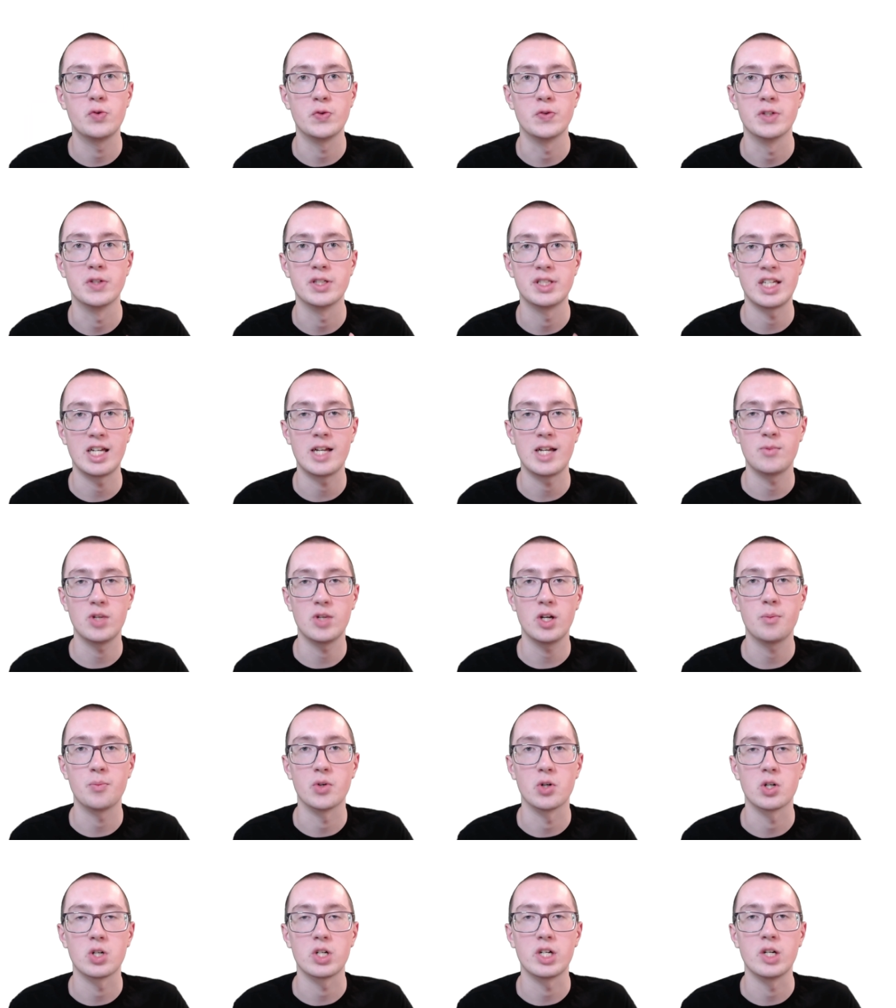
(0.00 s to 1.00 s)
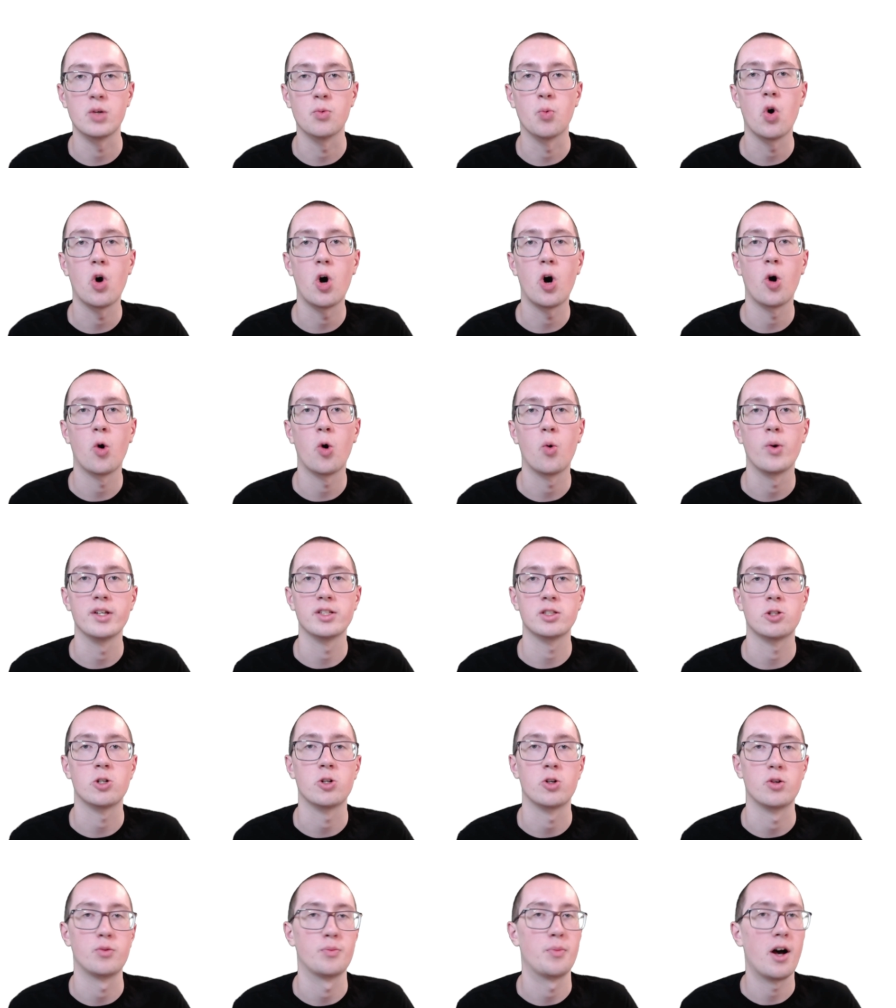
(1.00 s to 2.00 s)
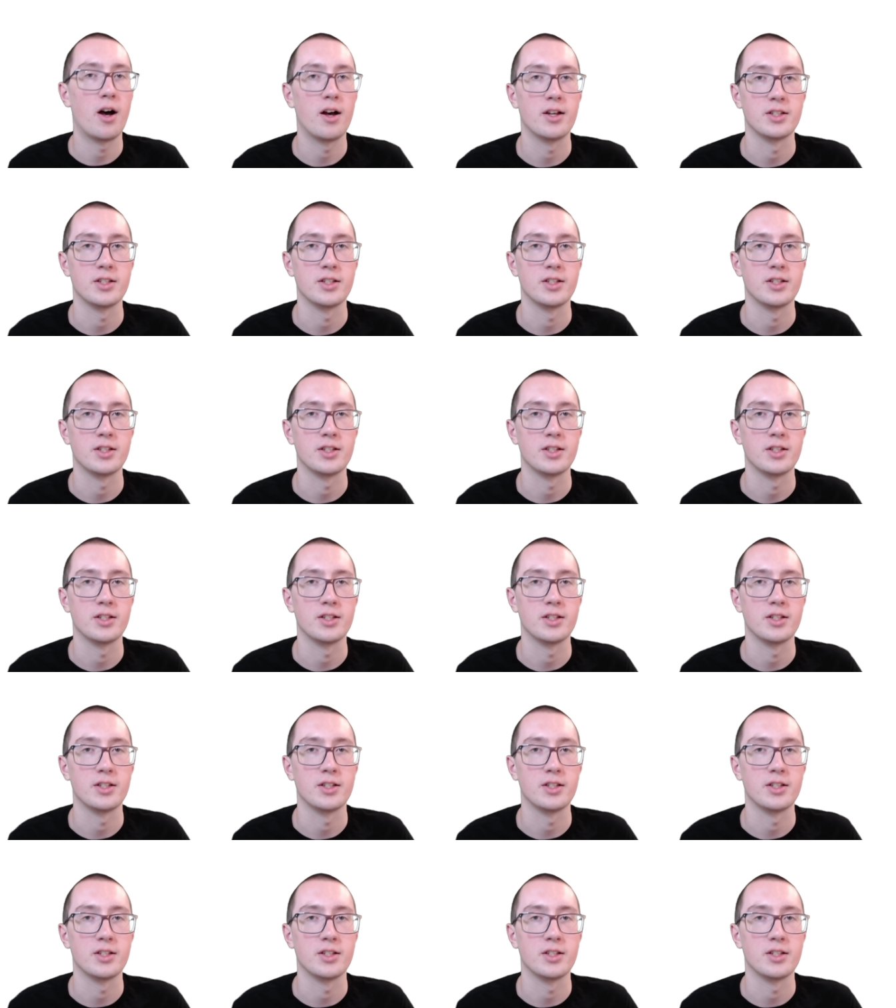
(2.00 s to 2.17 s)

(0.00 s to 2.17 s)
two of the same number, it will always turn